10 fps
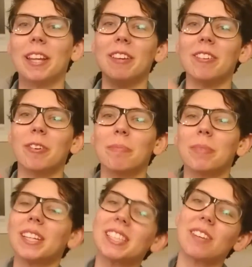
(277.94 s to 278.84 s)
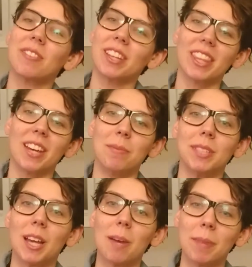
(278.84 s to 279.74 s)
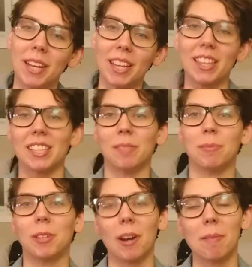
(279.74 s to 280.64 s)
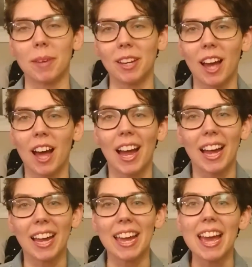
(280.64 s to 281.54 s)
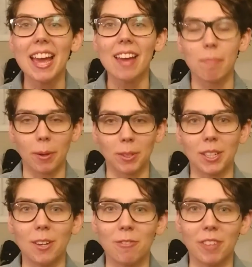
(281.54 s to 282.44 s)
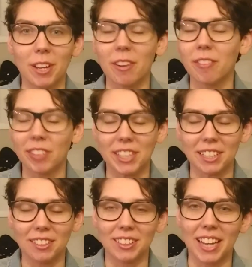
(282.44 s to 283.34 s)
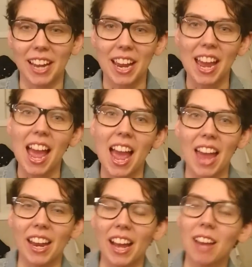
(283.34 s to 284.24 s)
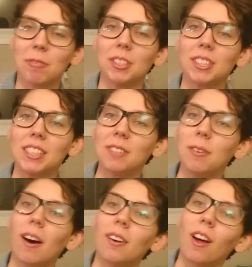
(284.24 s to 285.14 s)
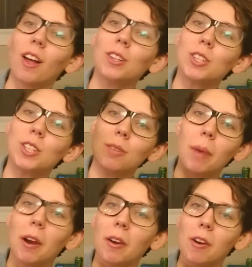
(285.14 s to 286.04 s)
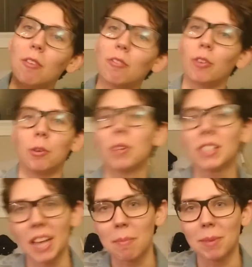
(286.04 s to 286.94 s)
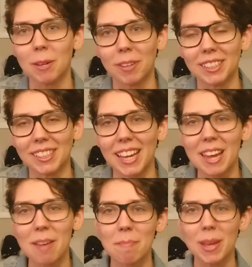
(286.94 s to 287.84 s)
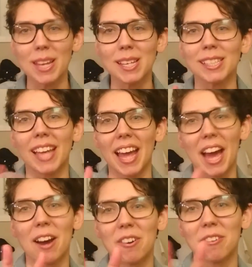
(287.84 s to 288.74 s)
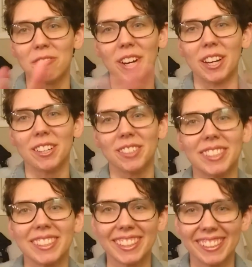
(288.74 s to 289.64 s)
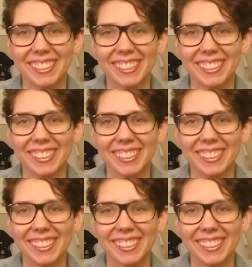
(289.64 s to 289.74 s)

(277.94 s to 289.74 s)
video, please give it a thumbs up and hit that subscribe button. I post a new video every single day, and I will see you all tomorrow for What's Happening Wednesday. Peace out, friendos.